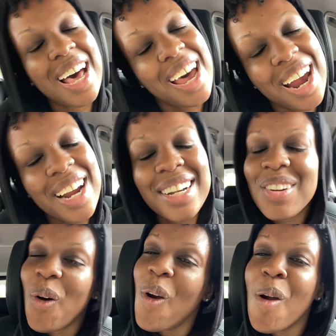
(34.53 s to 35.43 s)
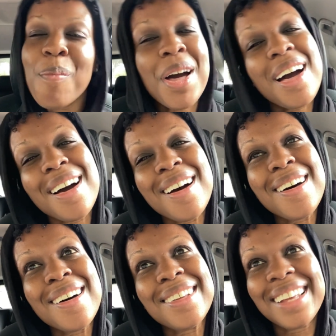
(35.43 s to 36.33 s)
are
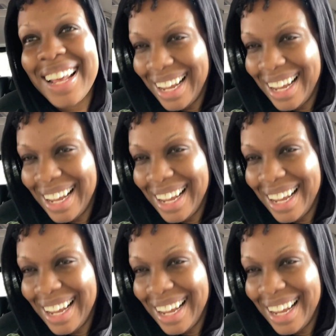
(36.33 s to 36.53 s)
normal,